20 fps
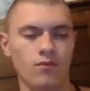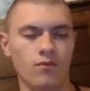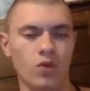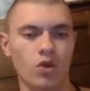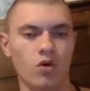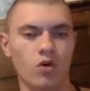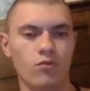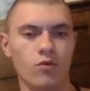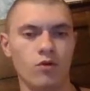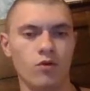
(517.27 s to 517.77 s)

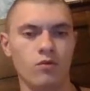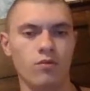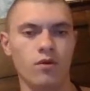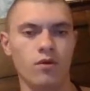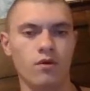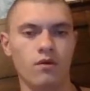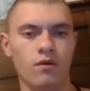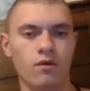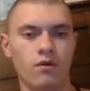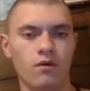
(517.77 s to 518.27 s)
No more
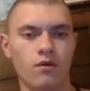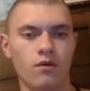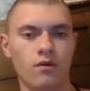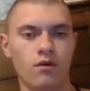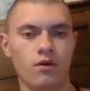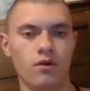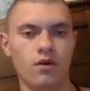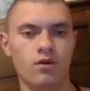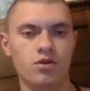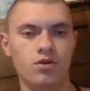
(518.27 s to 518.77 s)
birth,
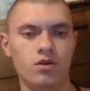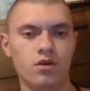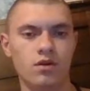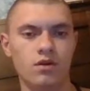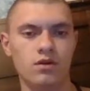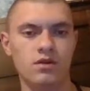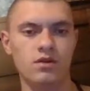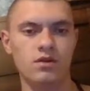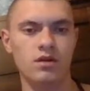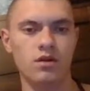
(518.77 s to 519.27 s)
aging,
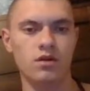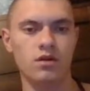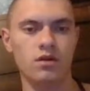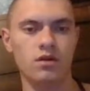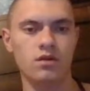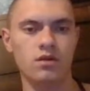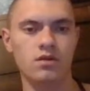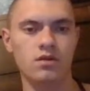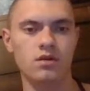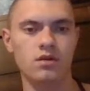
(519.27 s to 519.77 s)

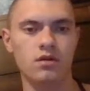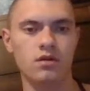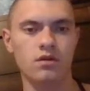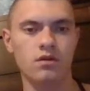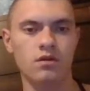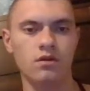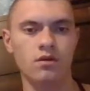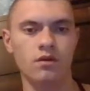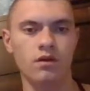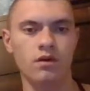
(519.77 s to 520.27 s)
sickness,
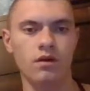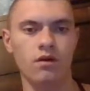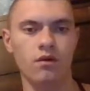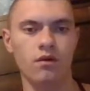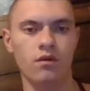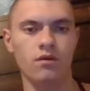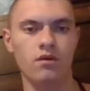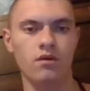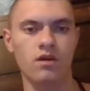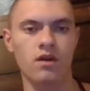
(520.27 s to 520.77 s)
ill
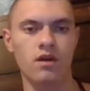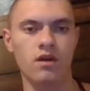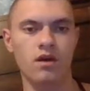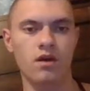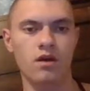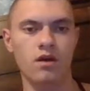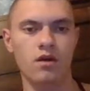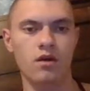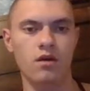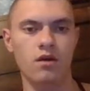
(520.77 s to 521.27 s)
health,
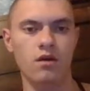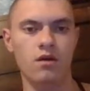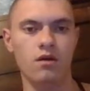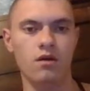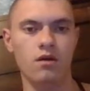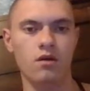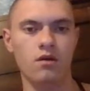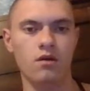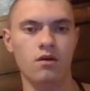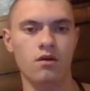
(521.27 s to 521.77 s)
decay,
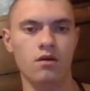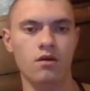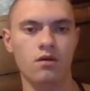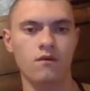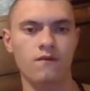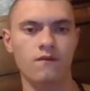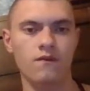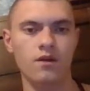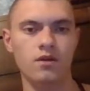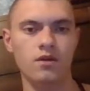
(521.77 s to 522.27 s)

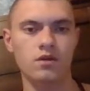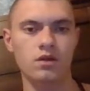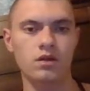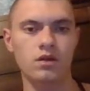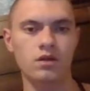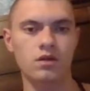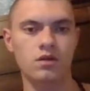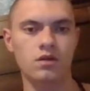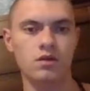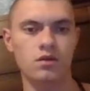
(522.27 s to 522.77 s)

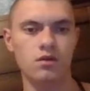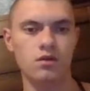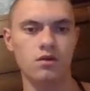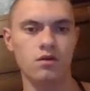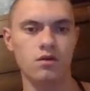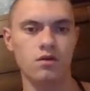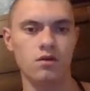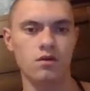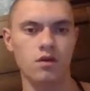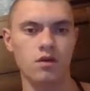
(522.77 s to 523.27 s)
feces,
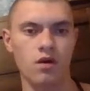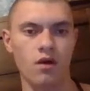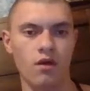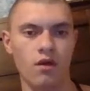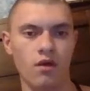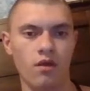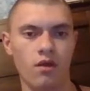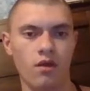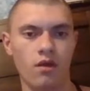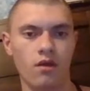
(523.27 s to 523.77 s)
death,
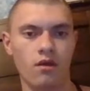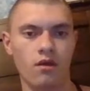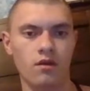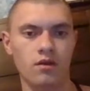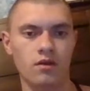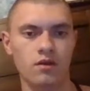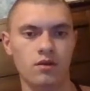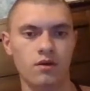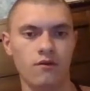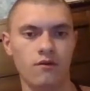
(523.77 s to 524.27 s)

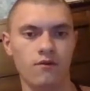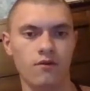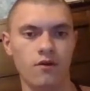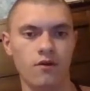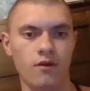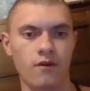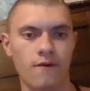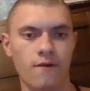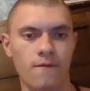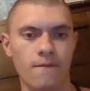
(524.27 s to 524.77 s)
and suffering.